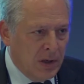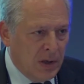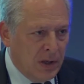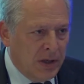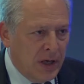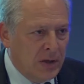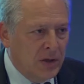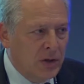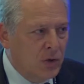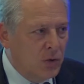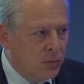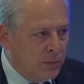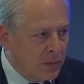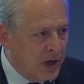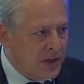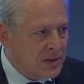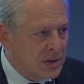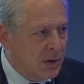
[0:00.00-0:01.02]
then you
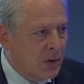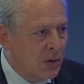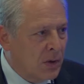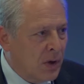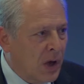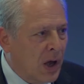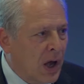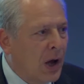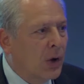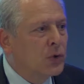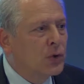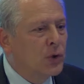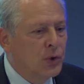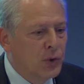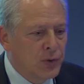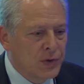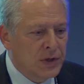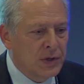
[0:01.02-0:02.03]
must know how to
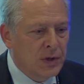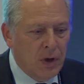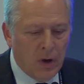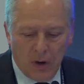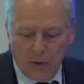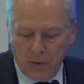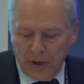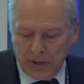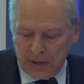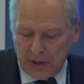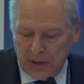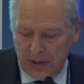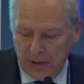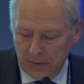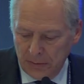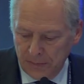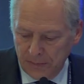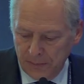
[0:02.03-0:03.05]
use it correctly.
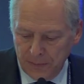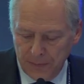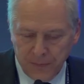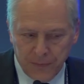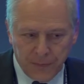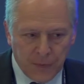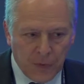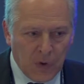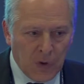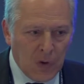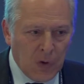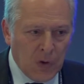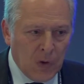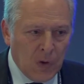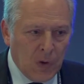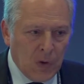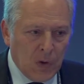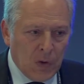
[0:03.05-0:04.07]

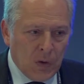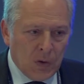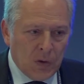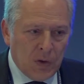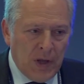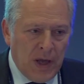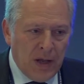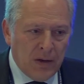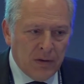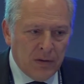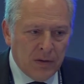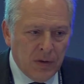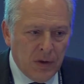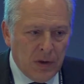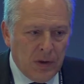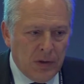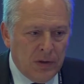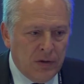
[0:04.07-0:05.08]
Then,
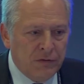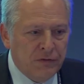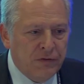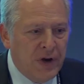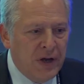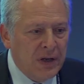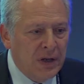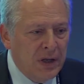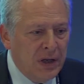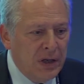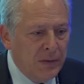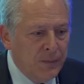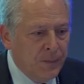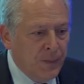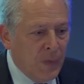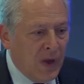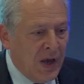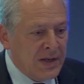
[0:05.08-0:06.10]
finally,
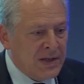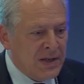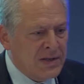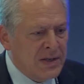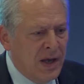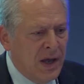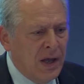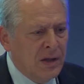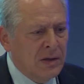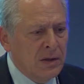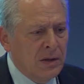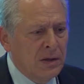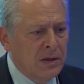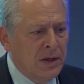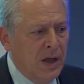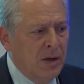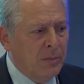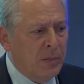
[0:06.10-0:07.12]
as I said,
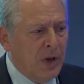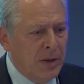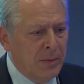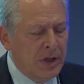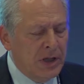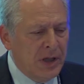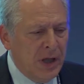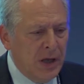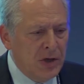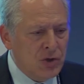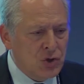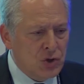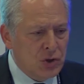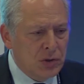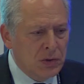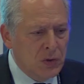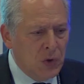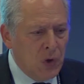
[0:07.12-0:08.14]
the
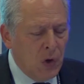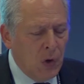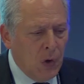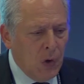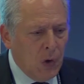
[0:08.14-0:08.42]
implementation